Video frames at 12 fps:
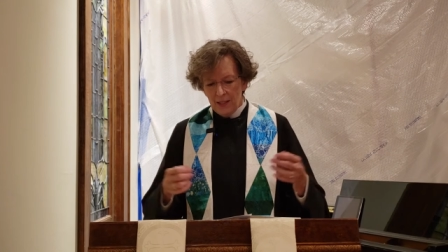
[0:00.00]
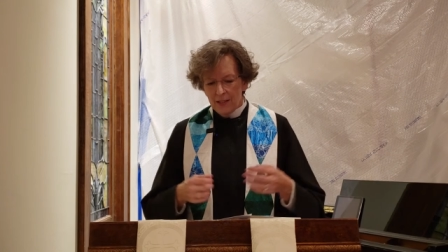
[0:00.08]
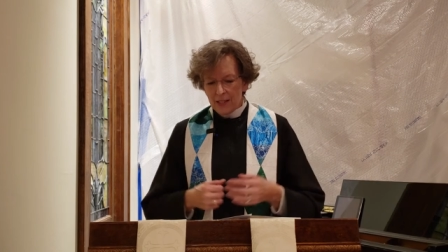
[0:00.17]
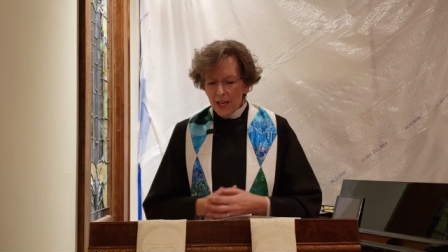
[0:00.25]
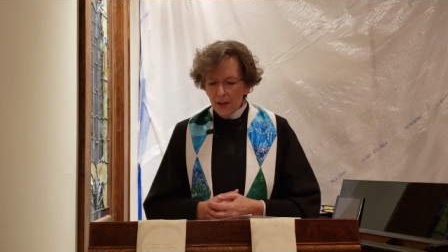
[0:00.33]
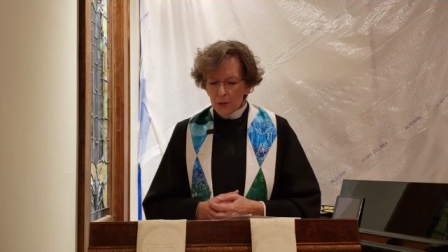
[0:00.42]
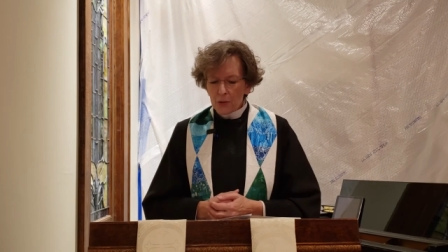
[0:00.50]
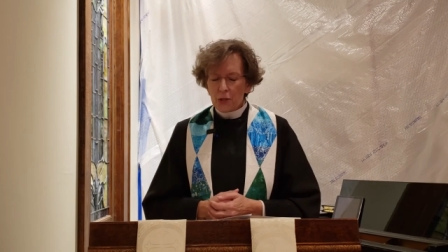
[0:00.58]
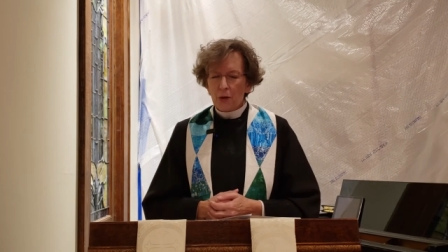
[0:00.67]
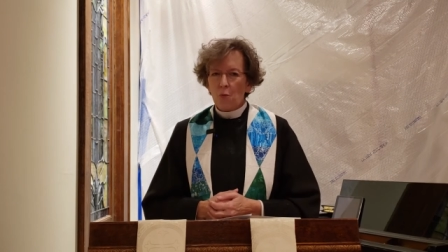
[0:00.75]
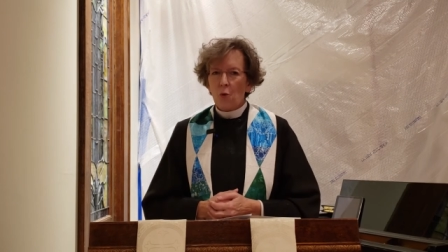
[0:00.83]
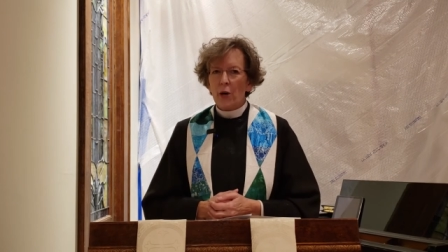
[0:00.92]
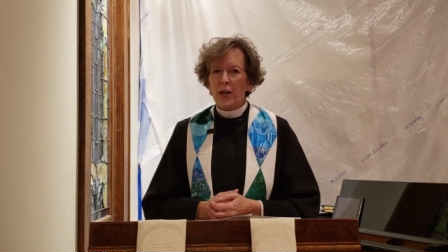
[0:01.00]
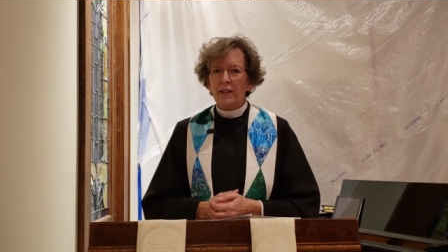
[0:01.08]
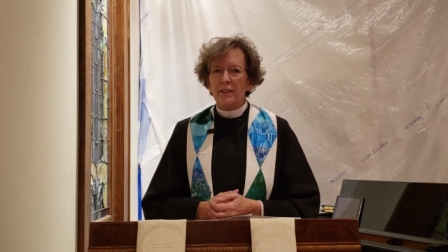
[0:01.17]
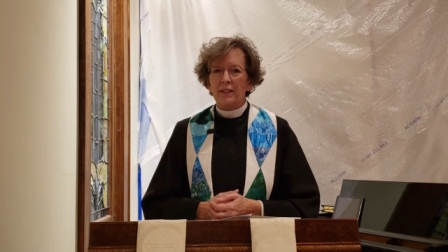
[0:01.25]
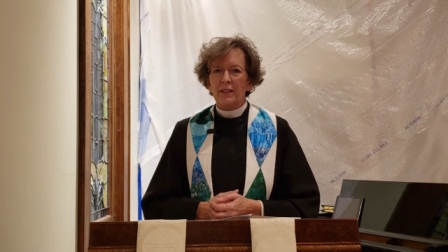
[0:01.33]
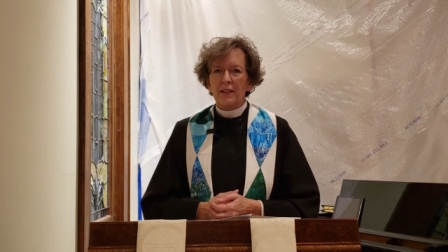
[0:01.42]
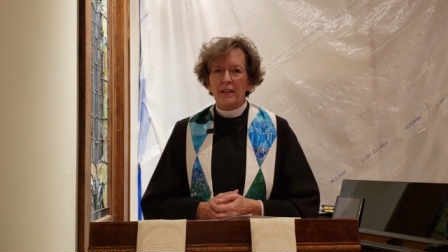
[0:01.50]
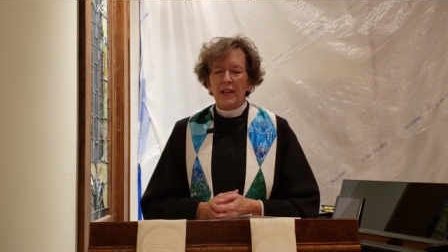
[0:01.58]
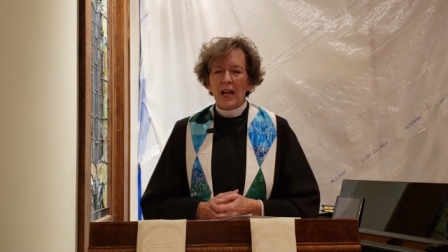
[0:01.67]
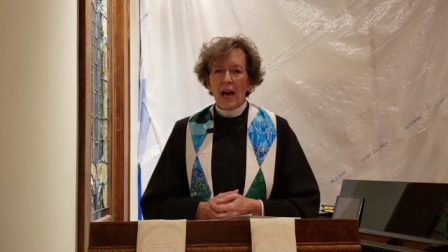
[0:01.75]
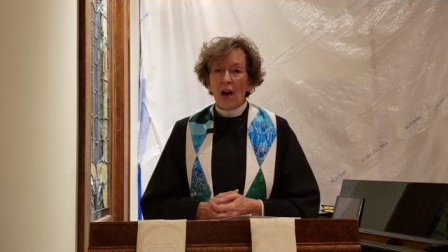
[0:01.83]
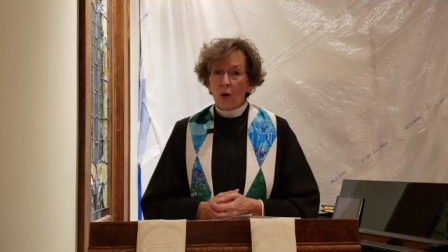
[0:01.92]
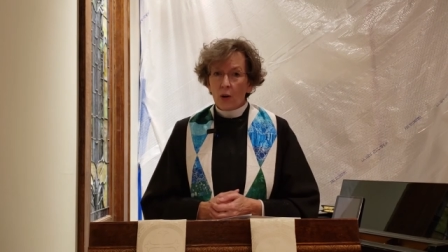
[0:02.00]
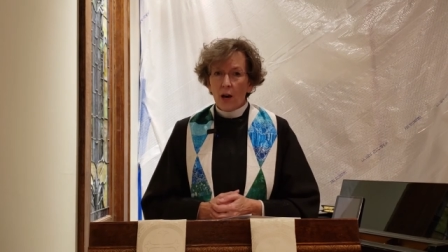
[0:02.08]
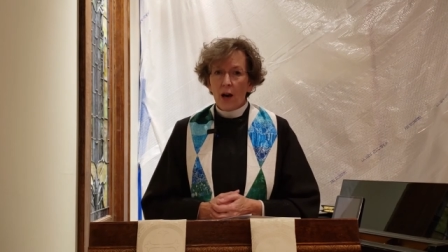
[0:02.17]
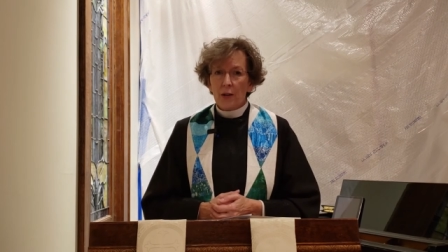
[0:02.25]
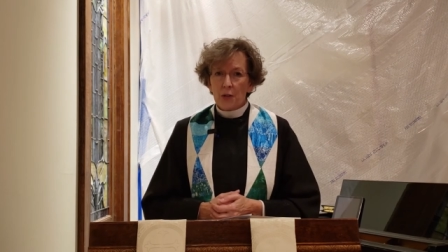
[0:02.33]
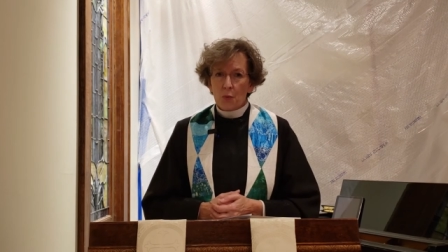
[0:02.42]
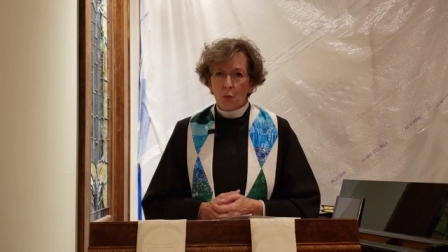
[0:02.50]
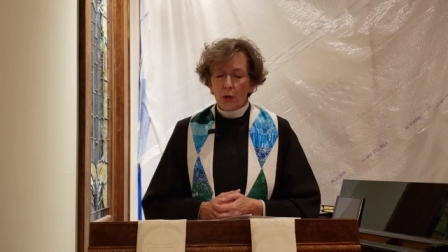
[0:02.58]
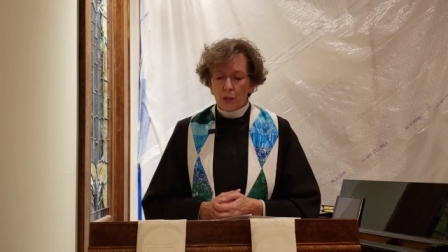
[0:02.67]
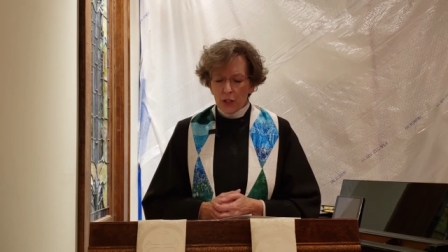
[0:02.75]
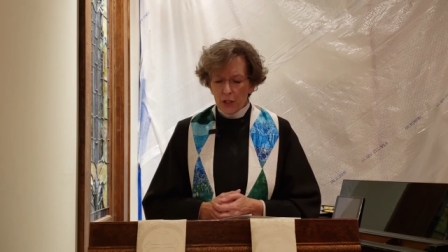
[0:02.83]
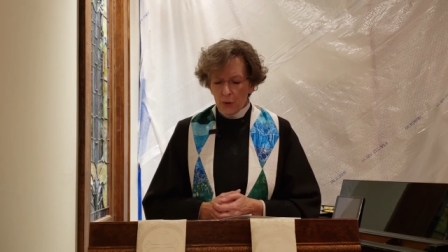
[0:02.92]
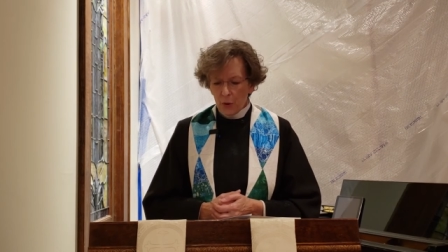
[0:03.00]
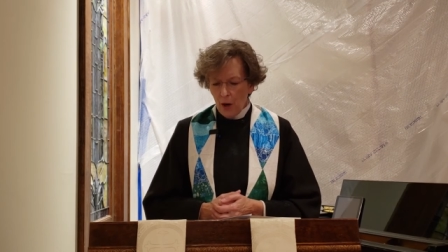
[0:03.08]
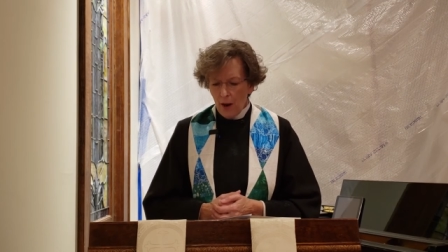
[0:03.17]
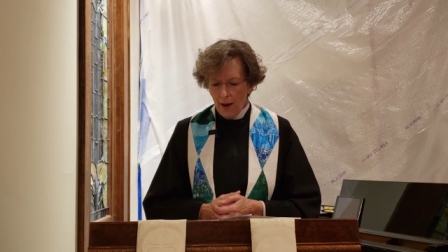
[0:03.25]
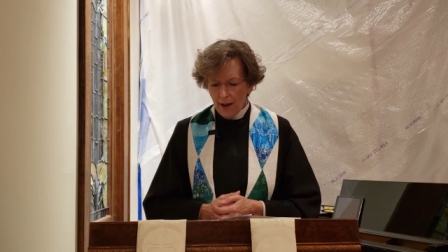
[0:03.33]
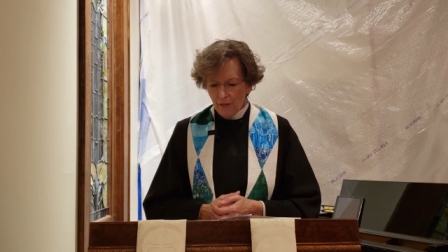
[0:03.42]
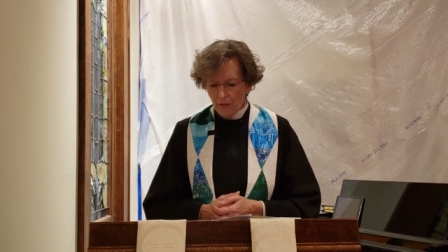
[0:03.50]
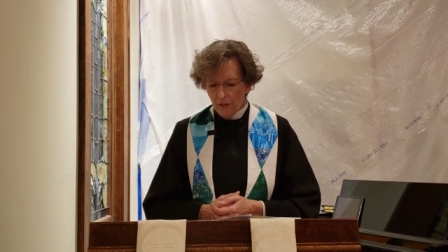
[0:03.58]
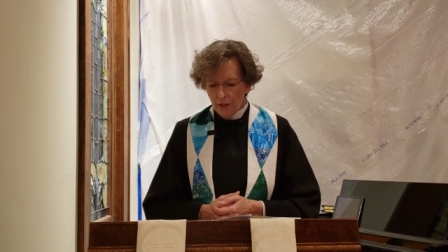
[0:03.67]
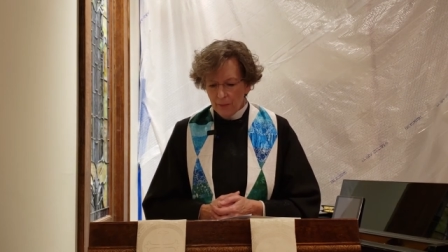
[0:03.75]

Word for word: Tell someone how God has worked in your life.